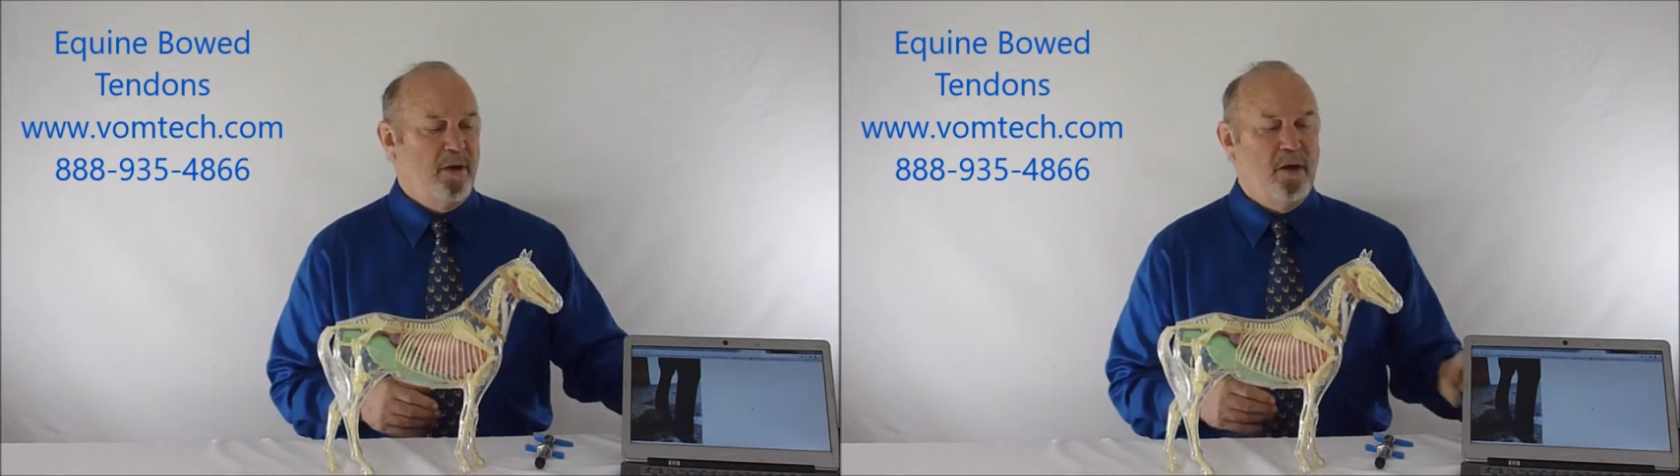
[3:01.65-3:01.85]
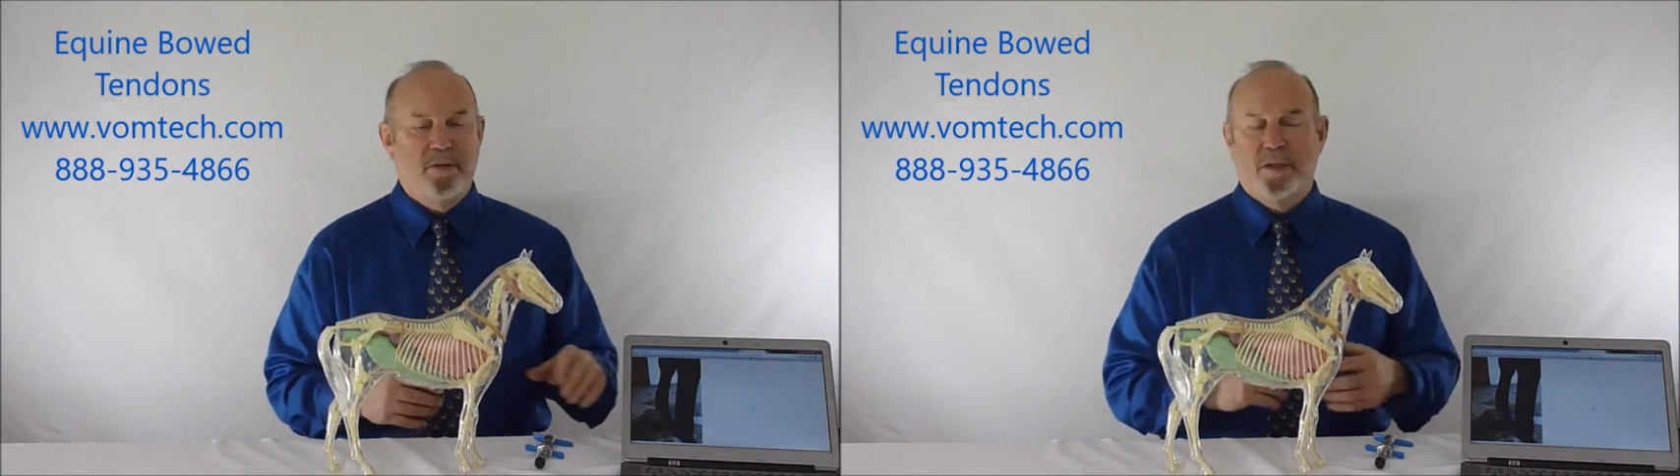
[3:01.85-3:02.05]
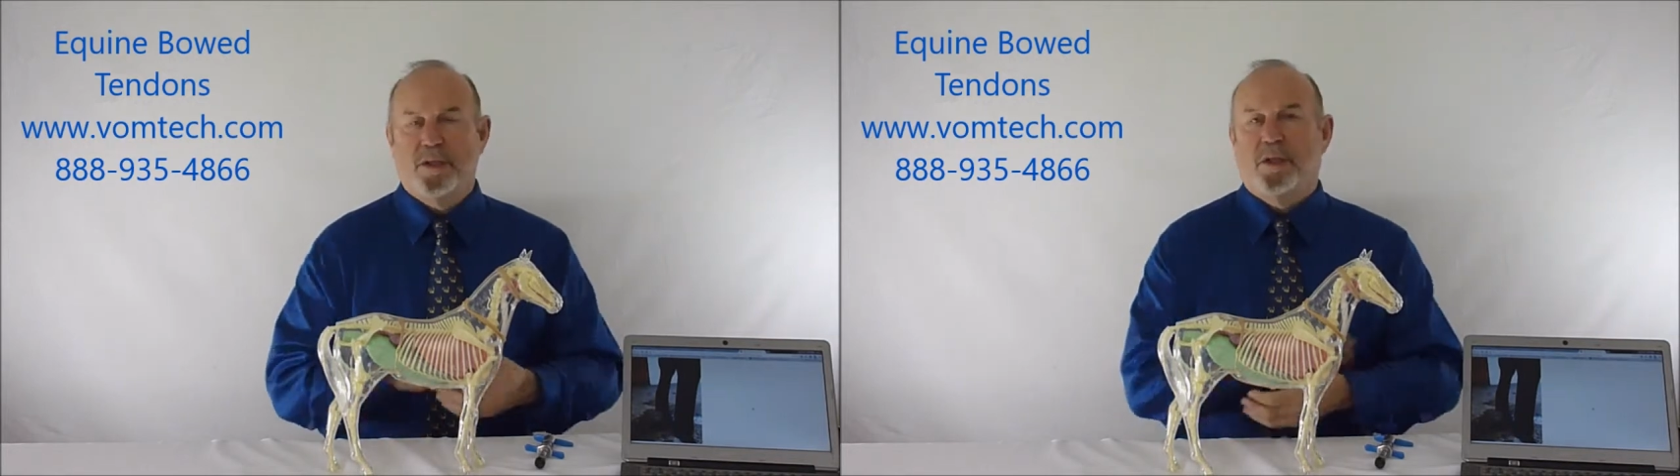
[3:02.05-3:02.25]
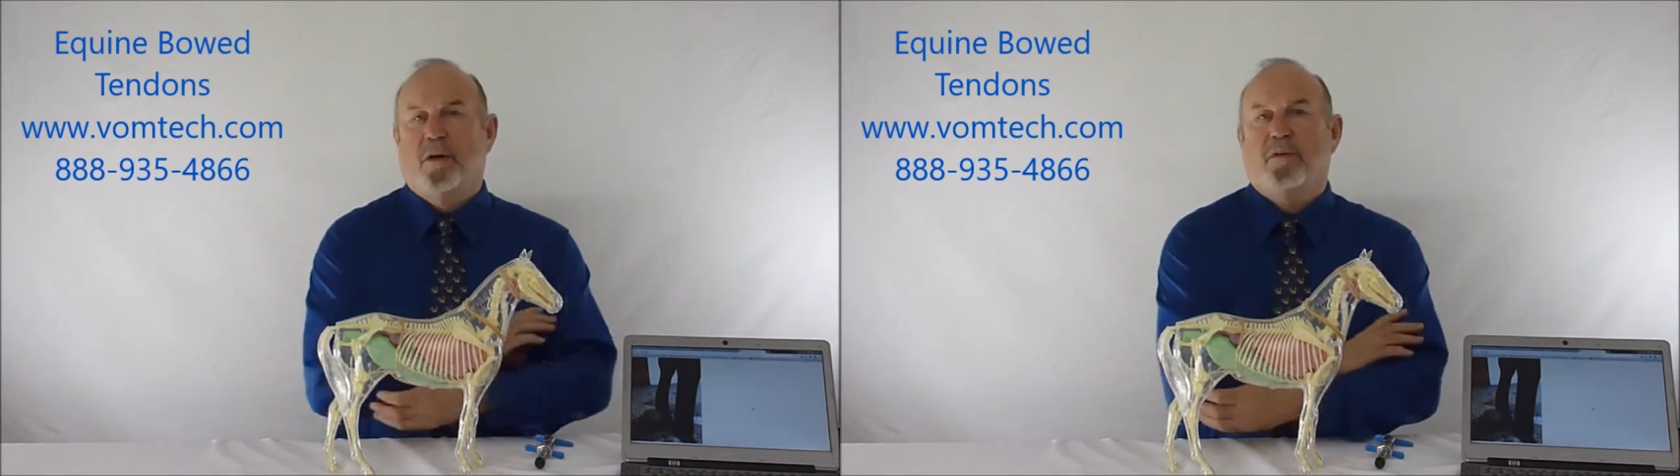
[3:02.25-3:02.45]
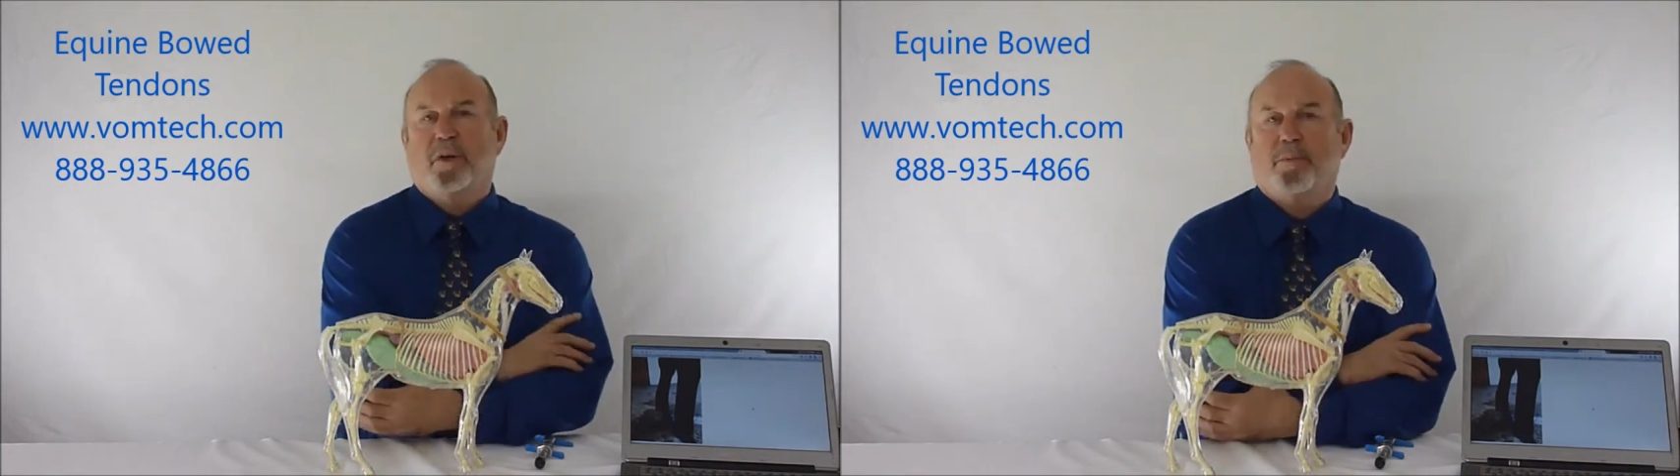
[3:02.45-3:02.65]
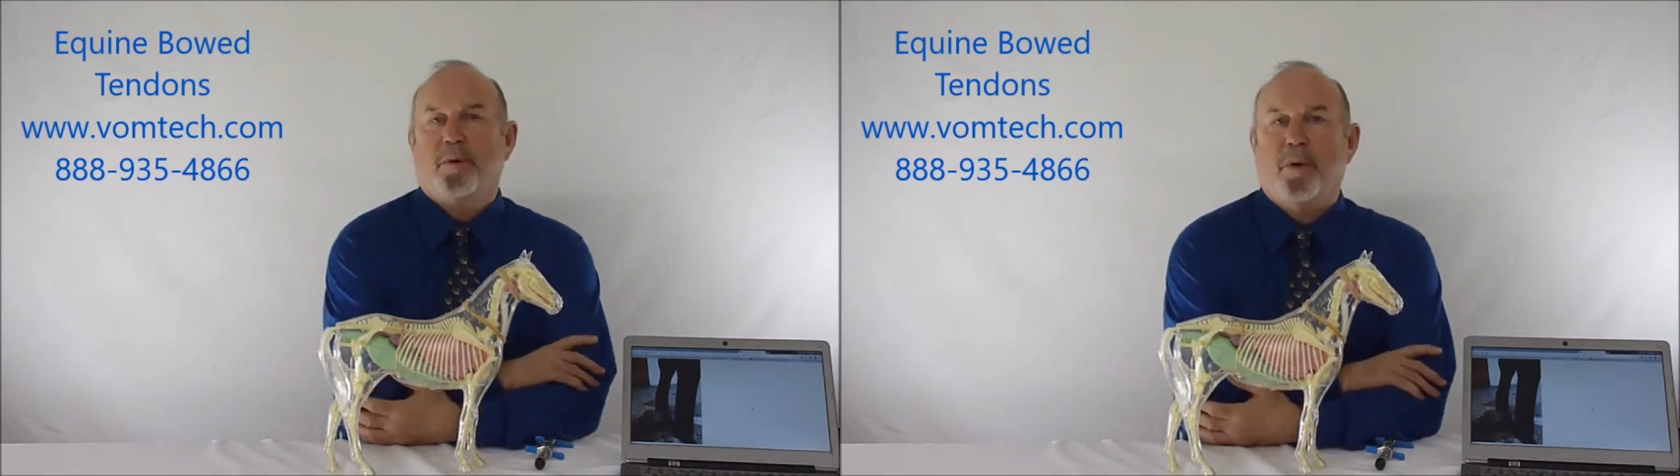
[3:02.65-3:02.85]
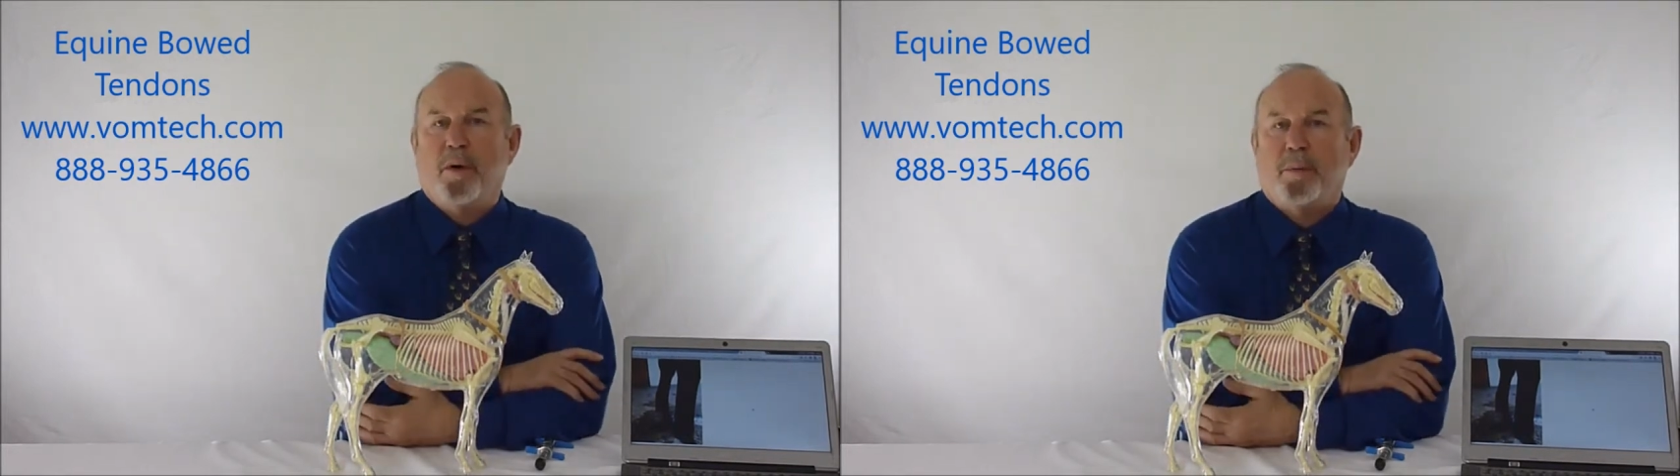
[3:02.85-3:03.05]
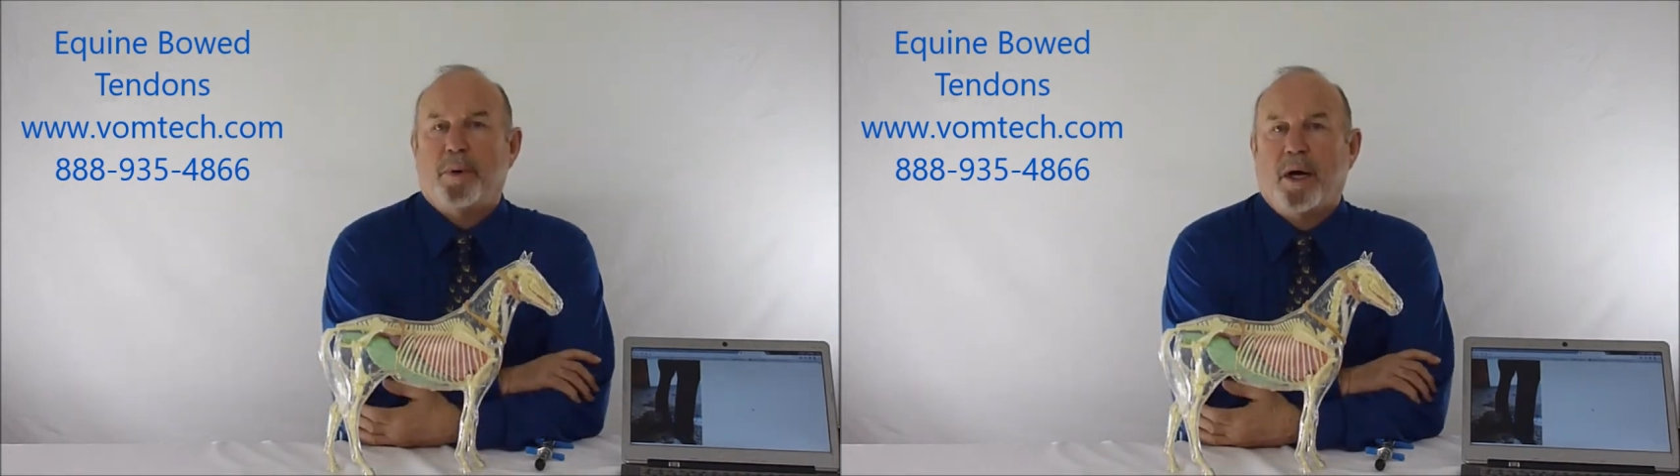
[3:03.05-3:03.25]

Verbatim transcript: found and discovered and promoted